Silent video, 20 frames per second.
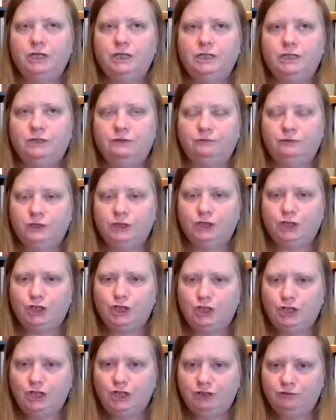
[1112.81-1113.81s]
It's the full
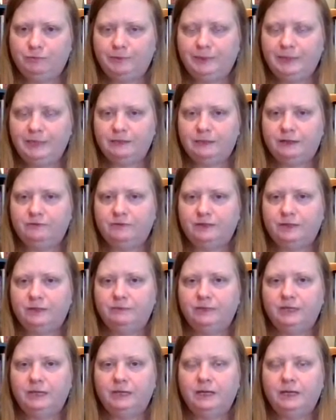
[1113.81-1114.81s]
achievement of
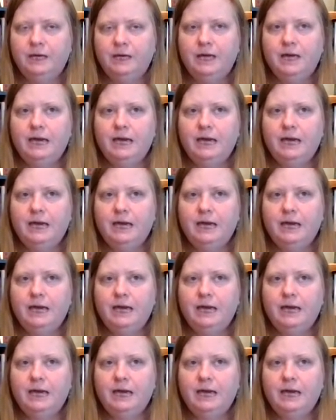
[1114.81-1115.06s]
something.